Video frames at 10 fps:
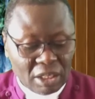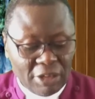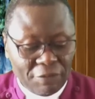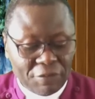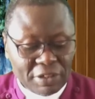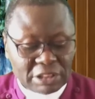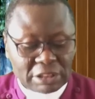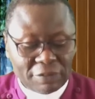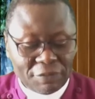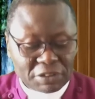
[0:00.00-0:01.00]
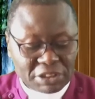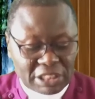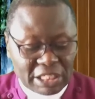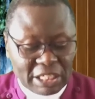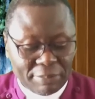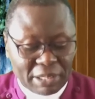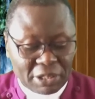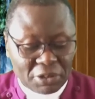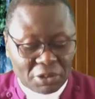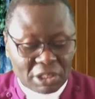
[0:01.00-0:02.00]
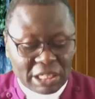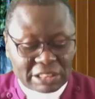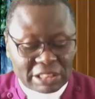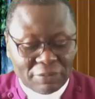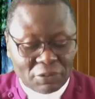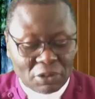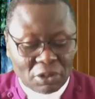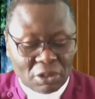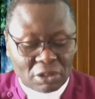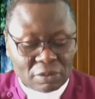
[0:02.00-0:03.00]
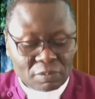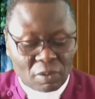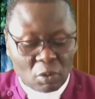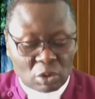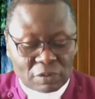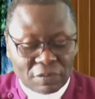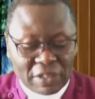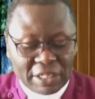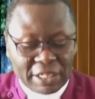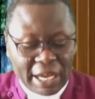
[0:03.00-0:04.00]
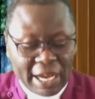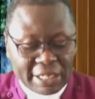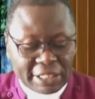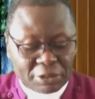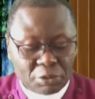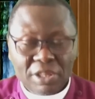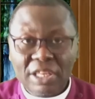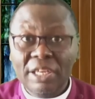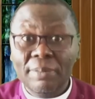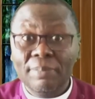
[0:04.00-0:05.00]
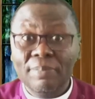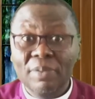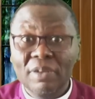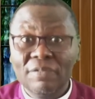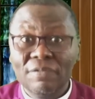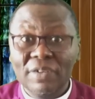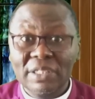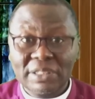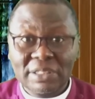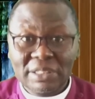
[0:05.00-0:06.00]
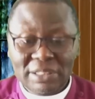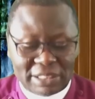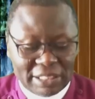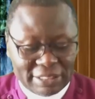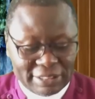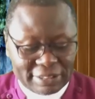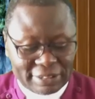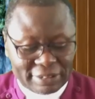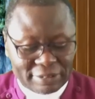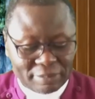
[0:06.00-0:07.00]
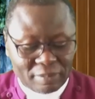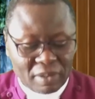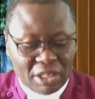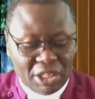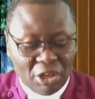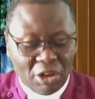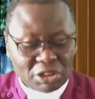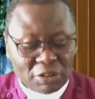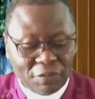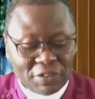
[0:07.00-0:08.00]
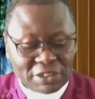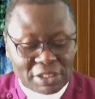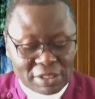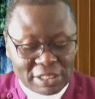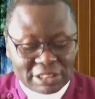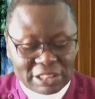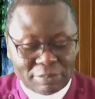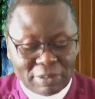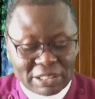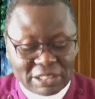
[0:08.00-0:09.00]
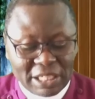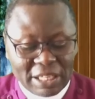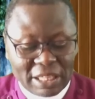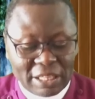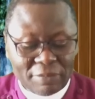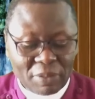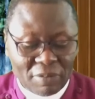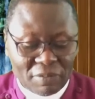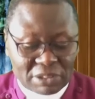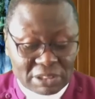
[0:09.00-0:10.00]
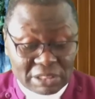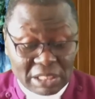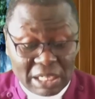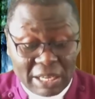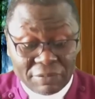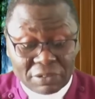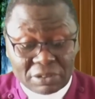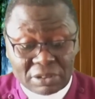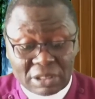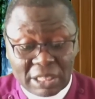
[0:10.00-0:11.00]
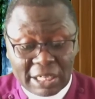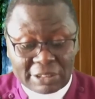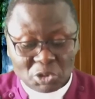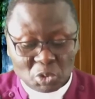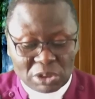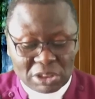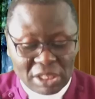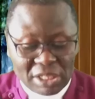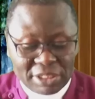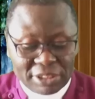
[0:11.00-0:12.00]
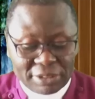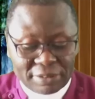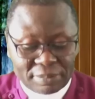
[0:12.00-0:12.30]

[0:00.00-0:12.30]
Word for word: He feels forsaken by God, as if God was very angry with him, verse 10. He also feels threatened by death, verses 11 and 23.